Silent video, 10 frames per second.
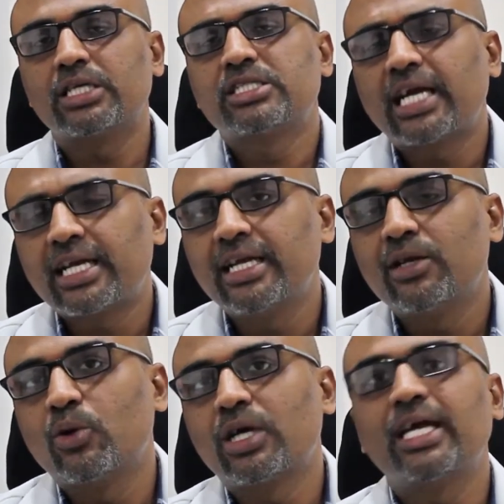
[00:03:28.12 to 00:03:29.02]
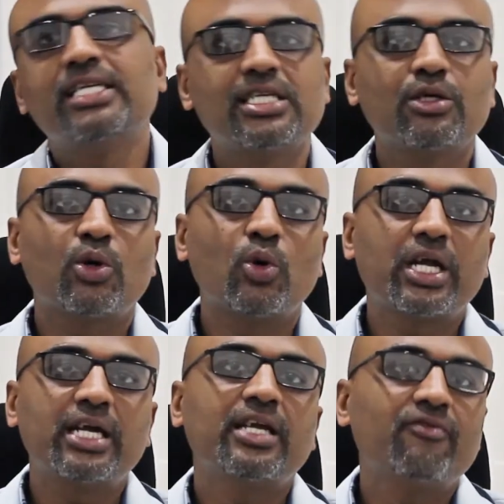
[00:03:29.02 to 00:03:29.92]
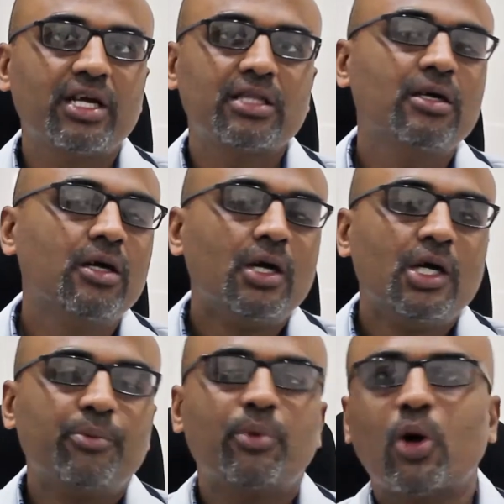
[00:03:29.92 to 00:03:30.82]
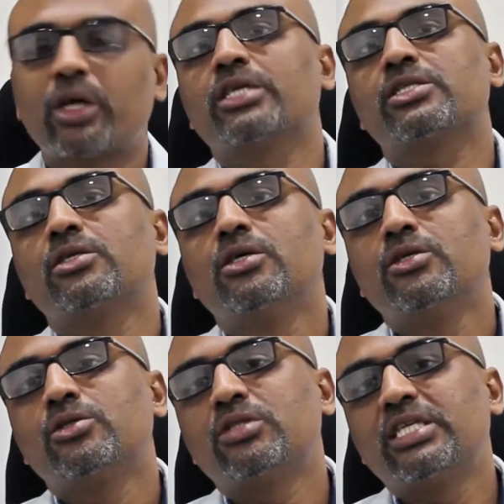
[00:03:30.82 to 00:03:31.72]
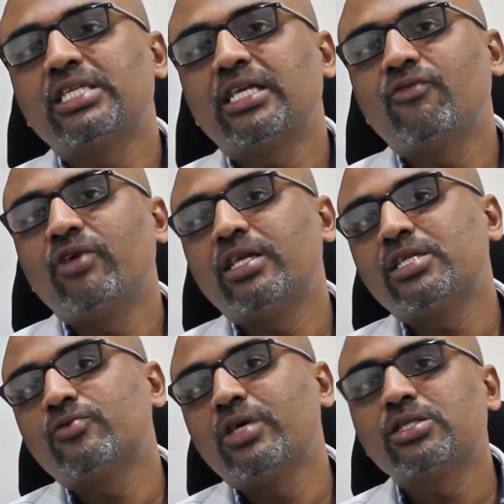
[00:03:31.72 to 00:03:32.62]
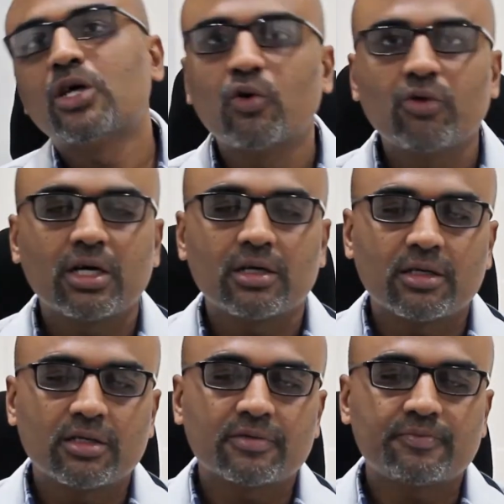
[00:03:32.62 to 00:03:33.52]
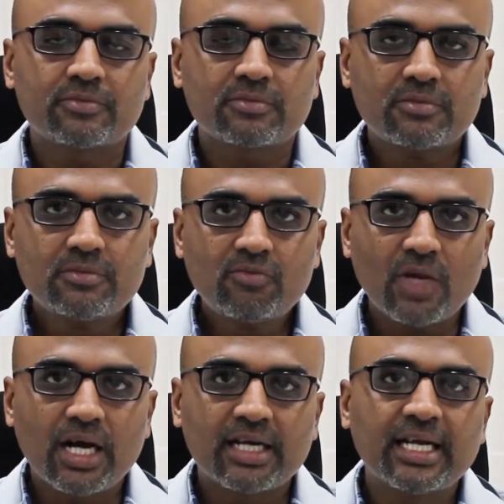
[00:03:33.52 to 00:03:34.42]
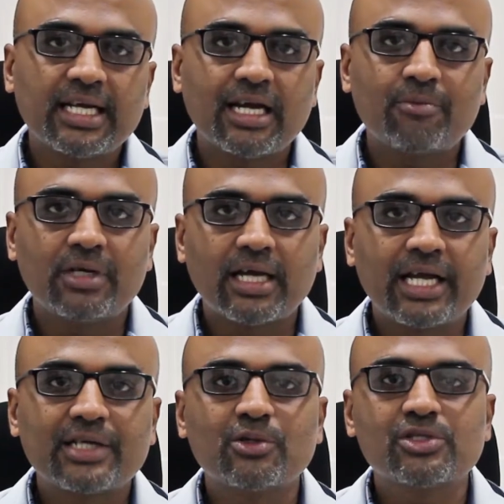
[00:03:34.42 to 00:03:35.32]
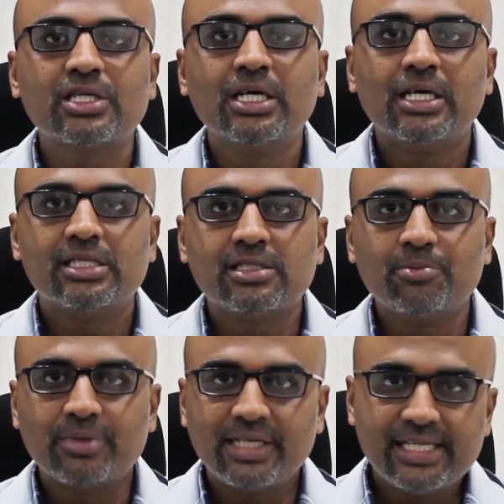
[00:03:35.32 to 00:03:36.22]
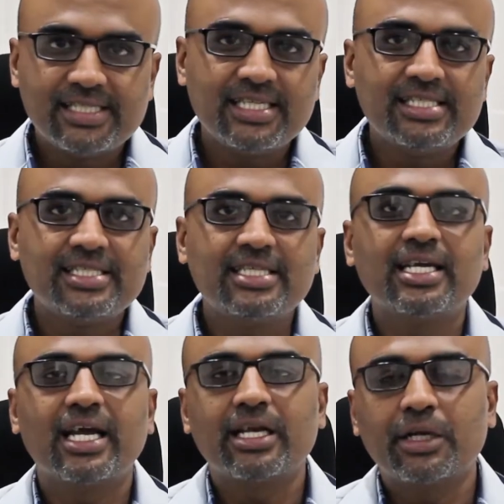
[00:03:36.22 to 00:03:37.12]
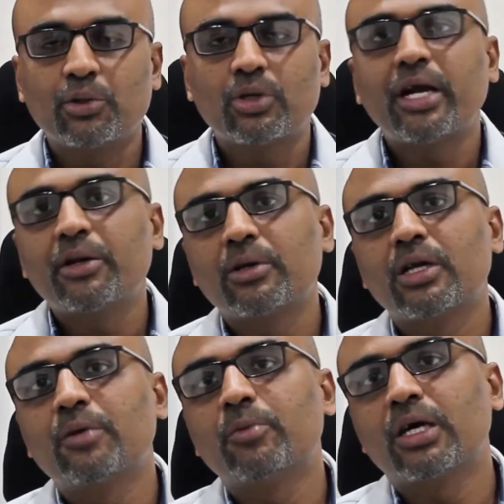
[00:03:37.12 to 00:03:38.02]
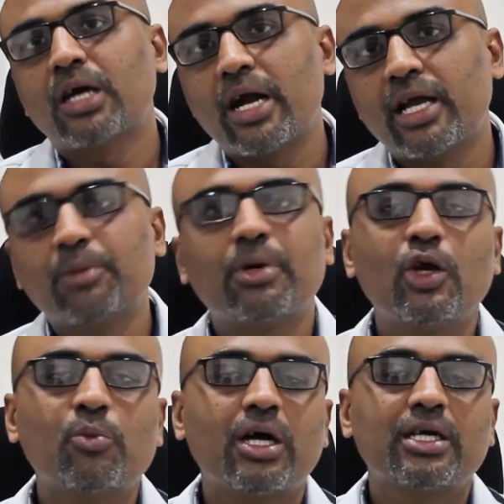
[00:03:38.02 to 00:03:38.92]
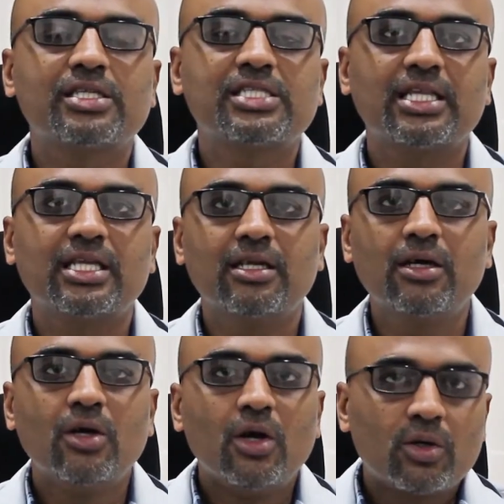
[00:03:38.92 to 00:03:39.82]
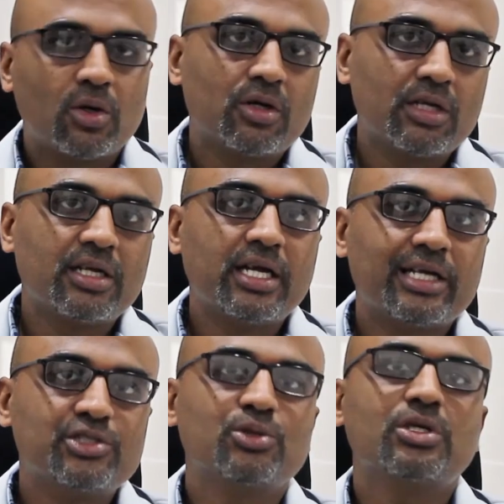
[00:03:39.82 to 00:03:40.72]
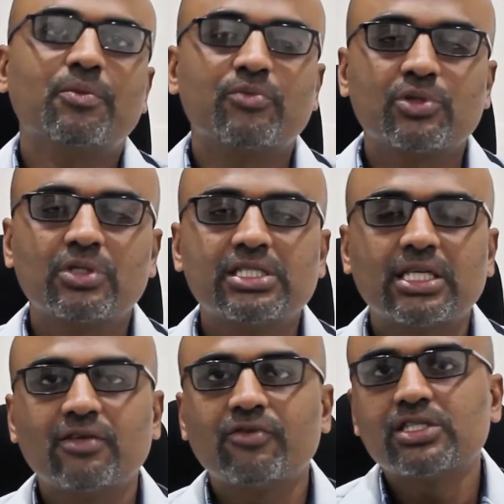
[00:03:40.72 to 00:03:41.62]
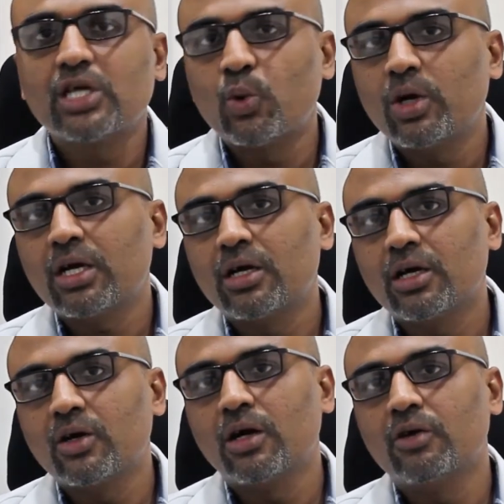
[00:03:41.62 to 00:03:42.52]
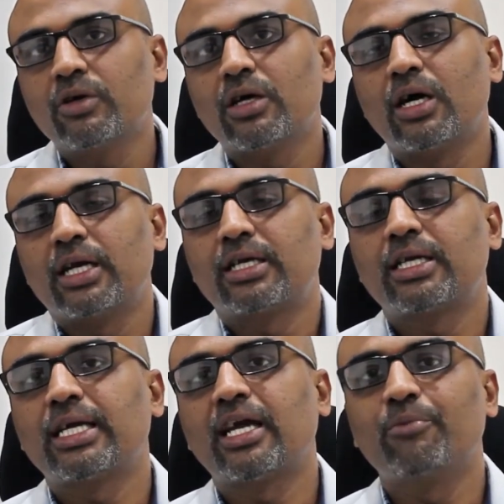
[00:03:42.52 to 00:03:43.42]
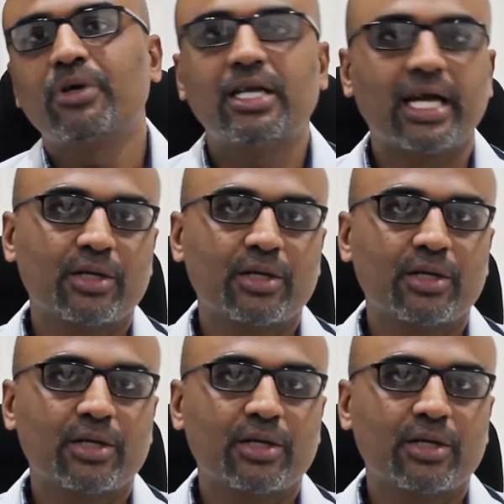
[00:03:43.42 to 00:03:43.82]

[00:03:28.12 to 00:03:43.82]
exactly localizing or locating where the block is. So these are the various ways how heart attack can be diagnosed: a simple ECG, an echocardiogram, a cardiac biomarkers, and then a coronary angiogram. So these are the ways how a heart attack can be